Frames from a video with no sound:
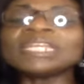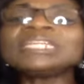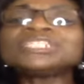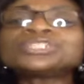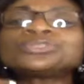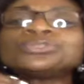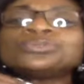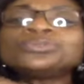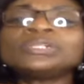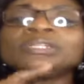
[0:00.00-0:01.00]
it is
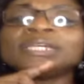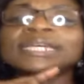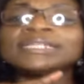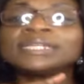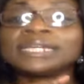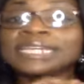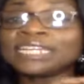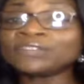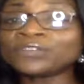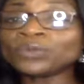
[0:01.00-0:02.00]
through the, the
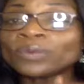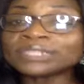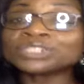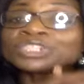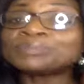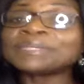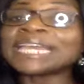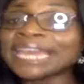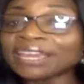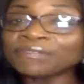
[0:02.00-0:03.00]
influencer's
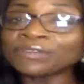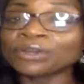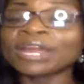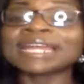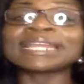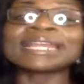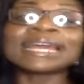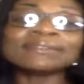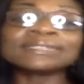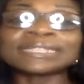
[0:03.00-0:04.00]
behavior and
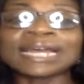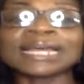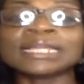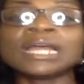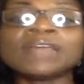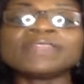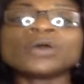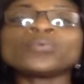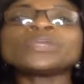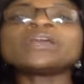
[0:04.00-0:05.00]
lifestyle
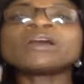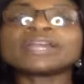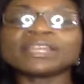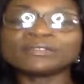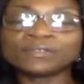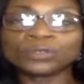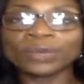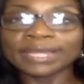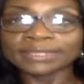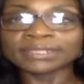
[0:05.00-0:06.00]
that we are
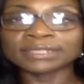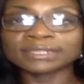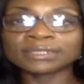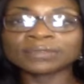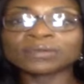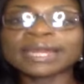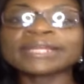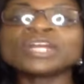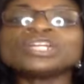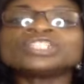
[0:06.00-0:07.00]
influenced right?